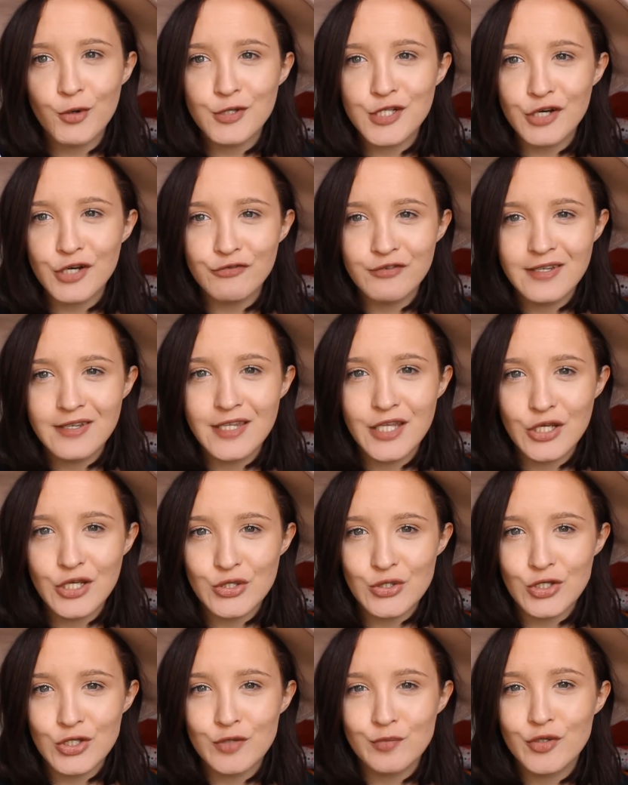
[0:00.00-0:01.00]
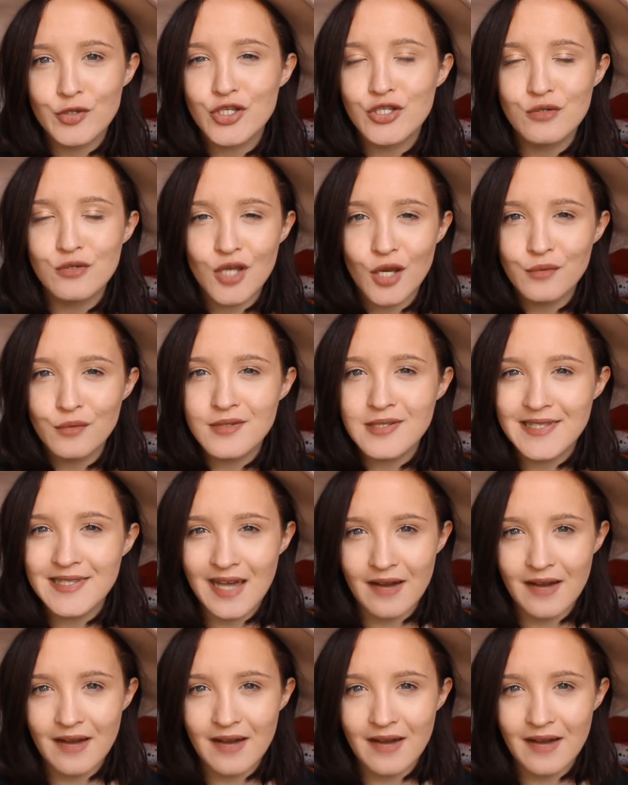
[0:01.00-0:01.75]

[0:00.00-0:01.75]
which I really enjoyed, because you don't see